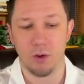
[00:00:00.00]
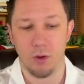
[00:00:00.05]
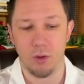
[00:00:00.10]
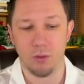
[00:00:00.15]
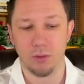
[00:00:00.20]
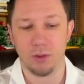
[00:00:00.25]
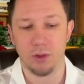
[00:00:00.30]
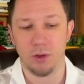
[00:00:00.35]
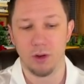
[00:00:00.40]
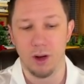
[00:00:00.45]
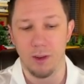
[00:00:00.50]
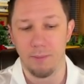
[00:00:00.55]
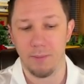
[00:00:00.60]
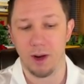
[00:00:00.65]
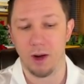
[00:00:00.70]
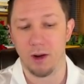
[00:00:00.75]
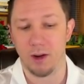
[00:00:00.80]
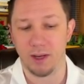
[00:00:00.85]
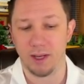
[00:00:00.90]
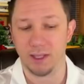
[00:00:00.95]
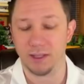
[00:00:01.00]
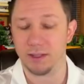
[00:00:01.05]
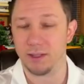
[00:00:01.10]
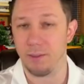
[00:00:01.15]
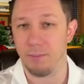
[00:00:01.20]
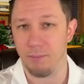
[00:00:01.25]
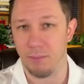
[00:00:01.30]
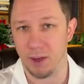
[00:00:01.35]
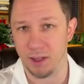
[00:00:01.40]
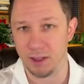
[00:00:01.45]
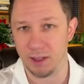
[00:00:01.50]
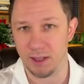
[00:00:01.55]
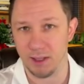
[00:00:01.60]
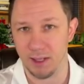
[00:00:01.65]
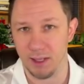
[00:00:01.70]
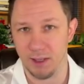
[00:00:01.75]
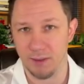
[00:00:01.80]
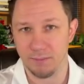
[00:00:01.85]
older Americans monthly.